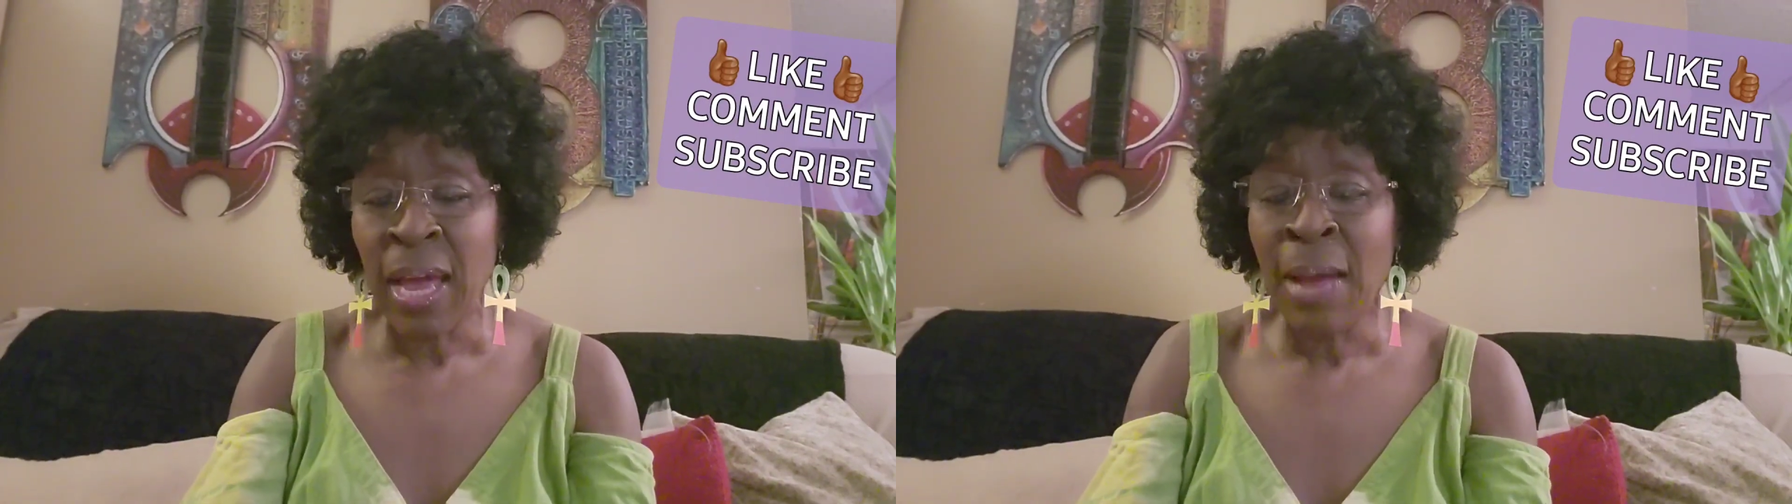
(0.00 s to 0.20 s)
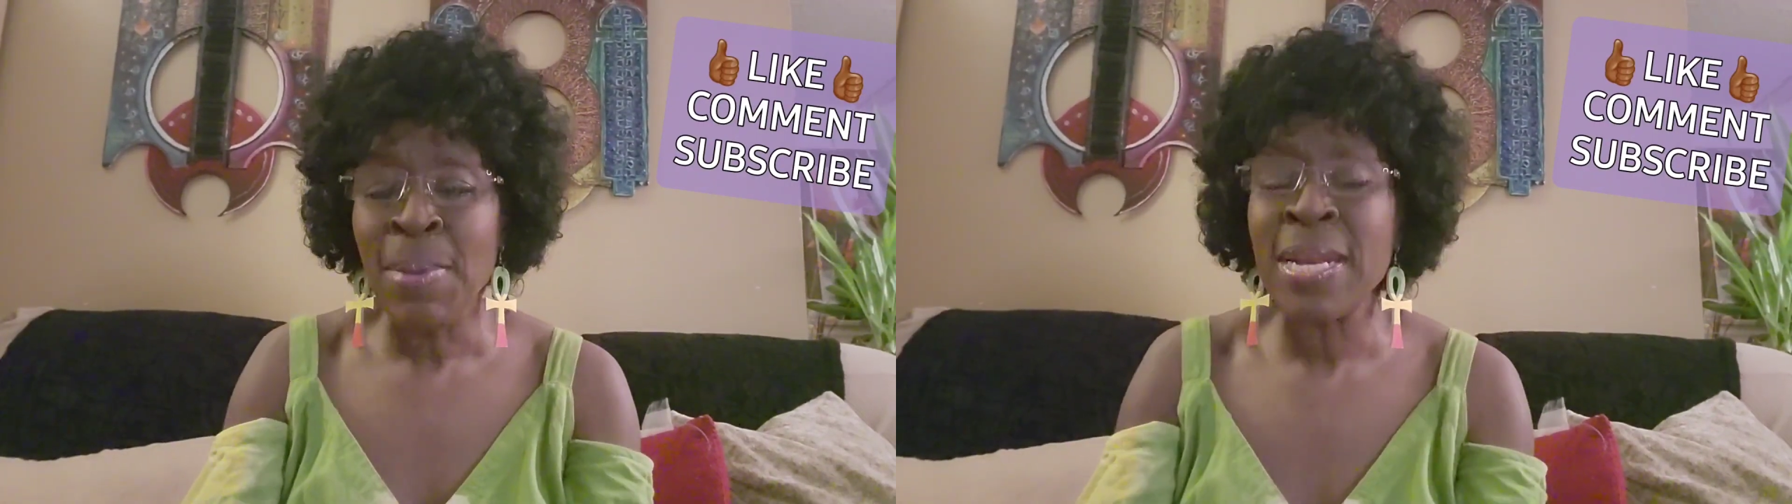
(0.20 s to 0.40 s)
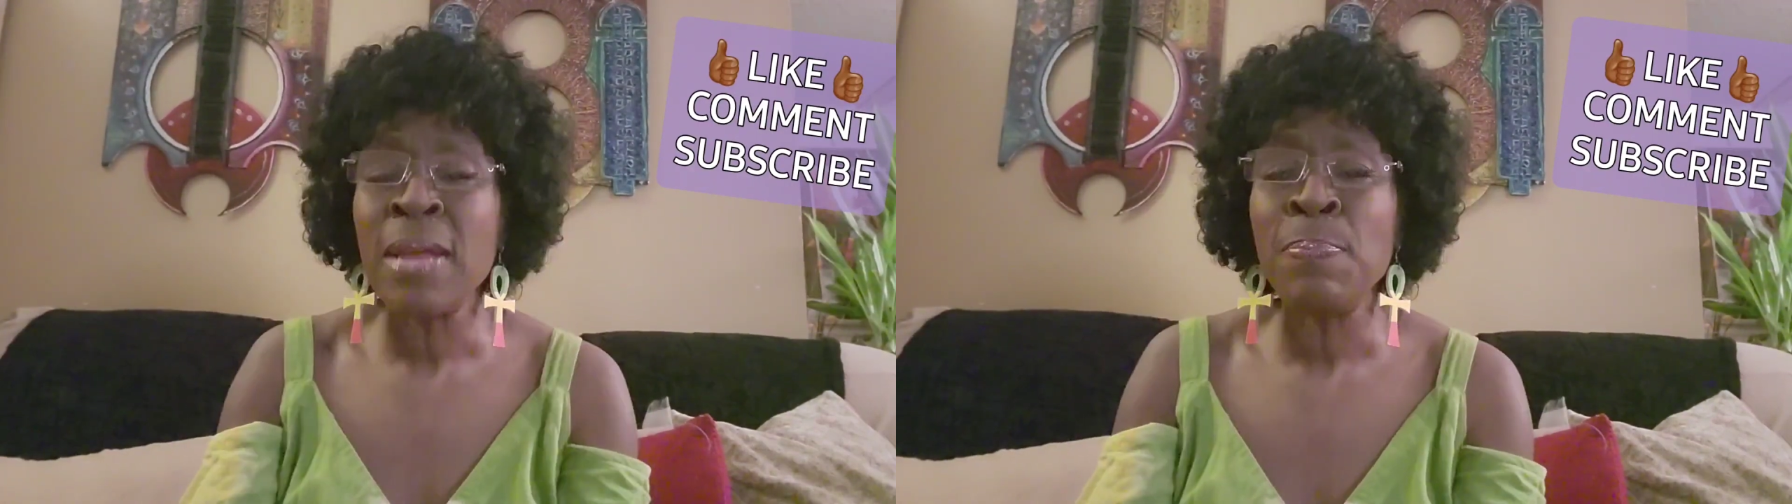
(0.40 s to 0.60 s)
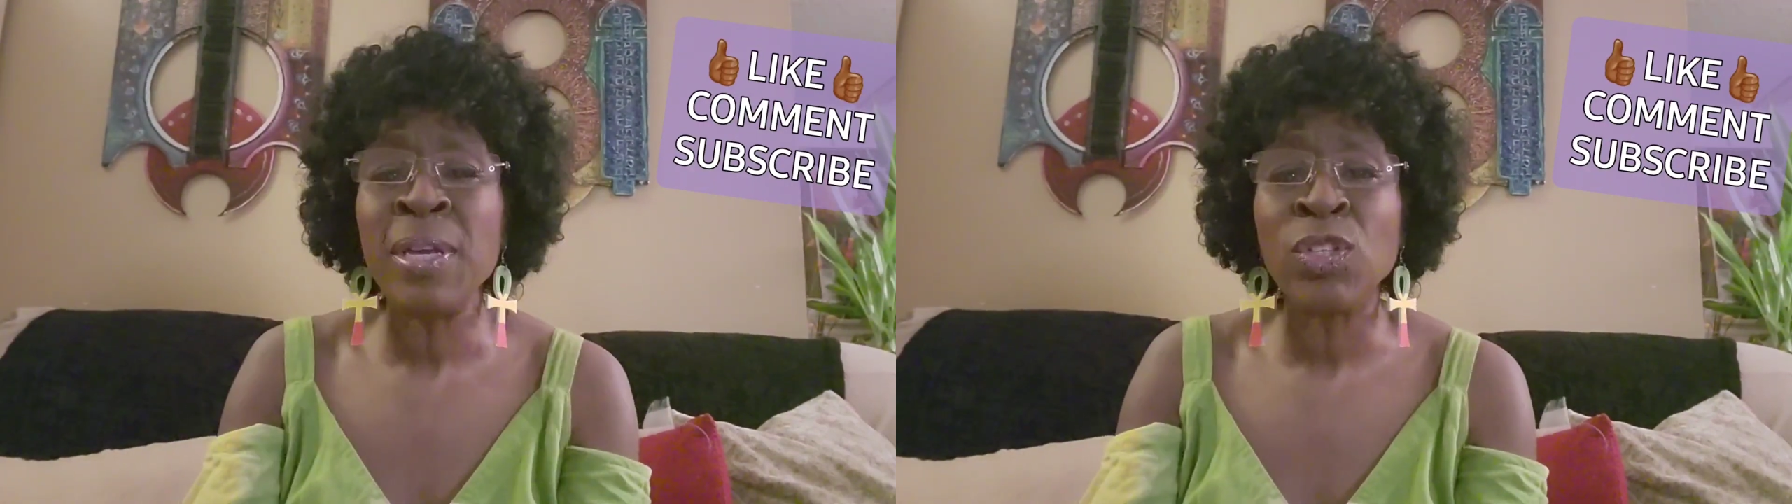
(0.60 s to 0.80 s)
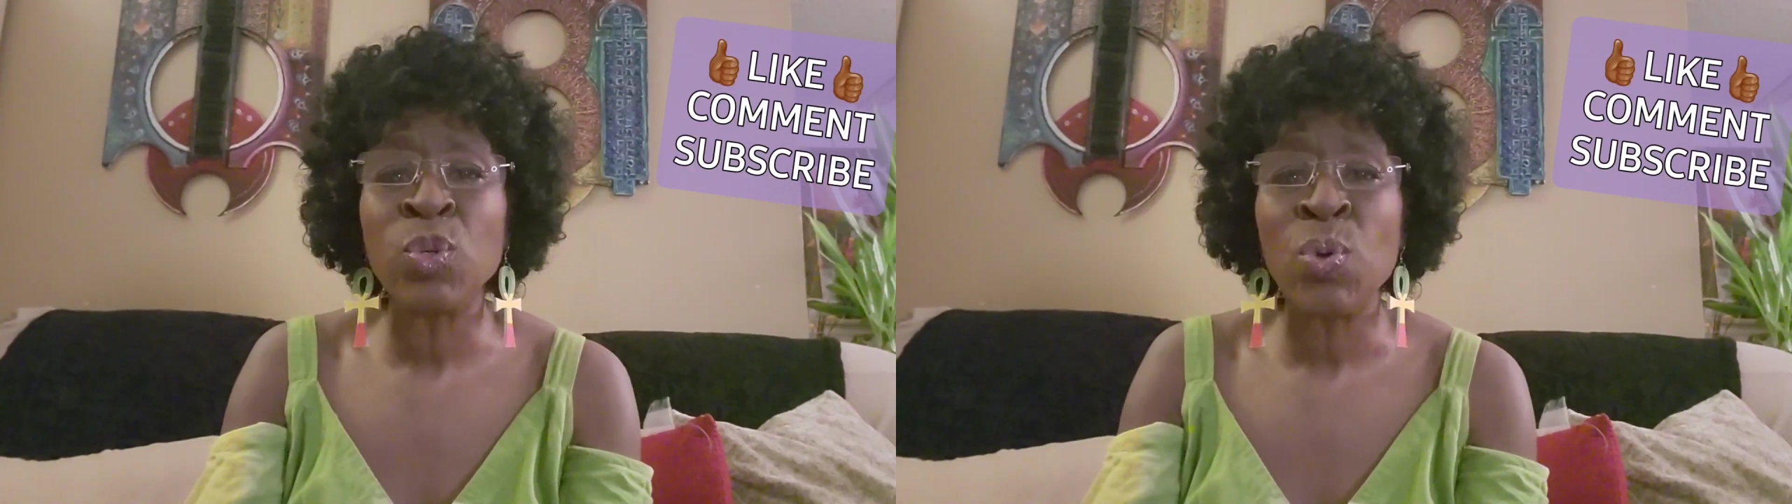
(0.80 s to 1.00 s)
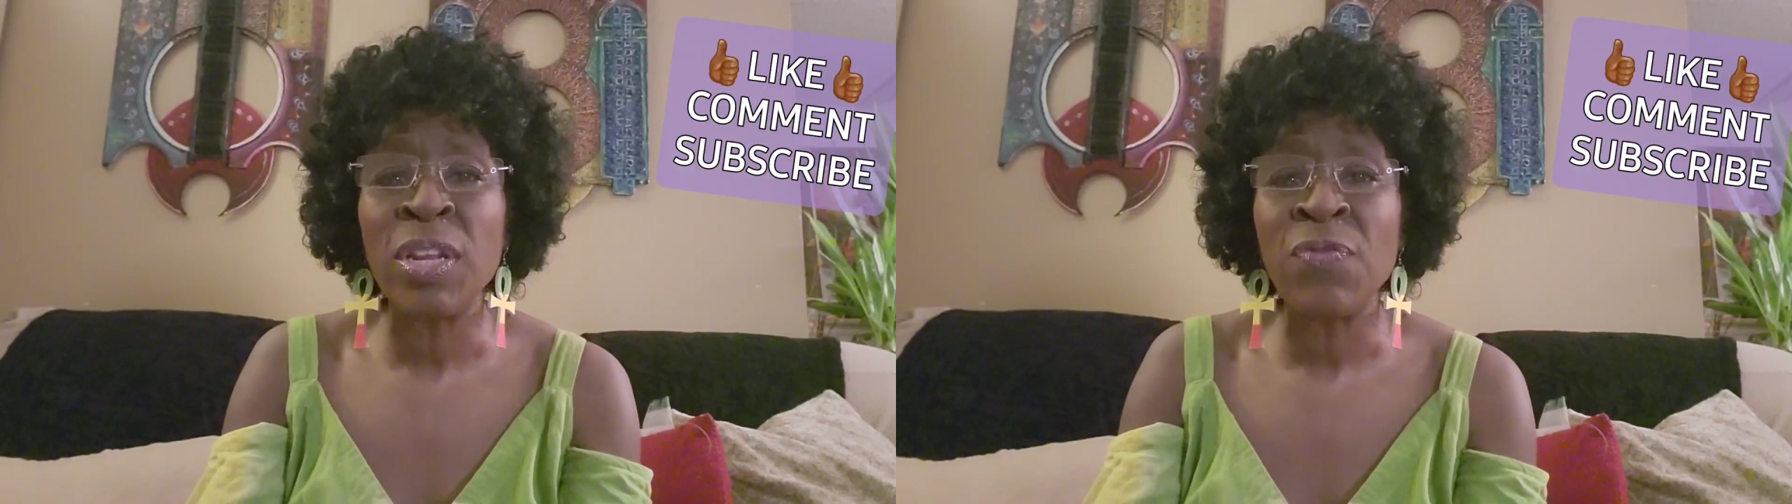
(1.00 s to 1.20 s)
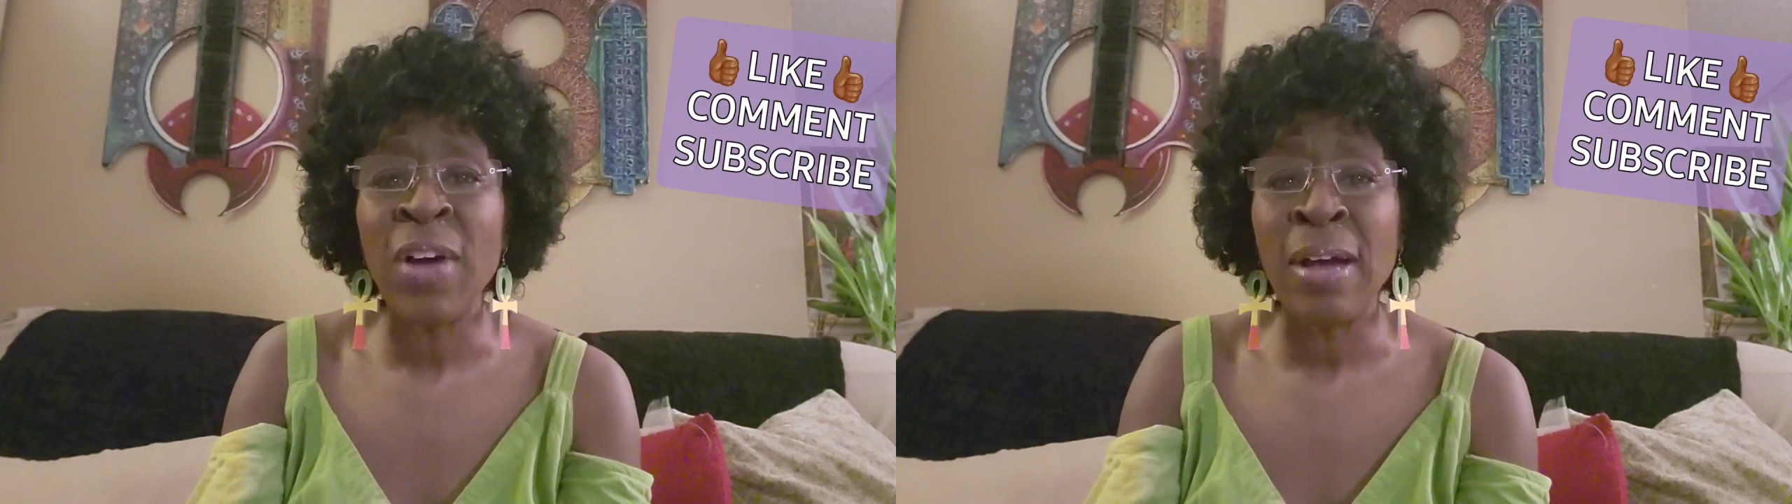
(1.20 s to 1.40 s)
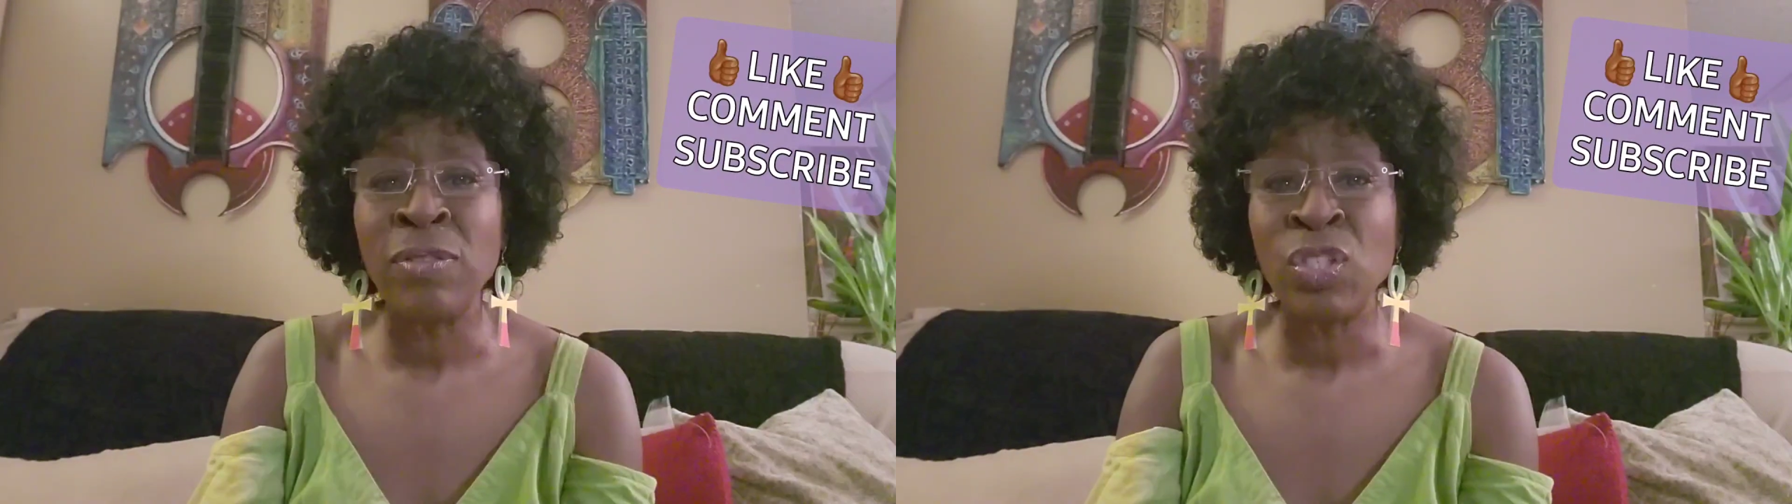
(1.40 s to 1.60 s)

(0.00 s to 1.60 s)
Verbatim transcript: I mean, they picked 25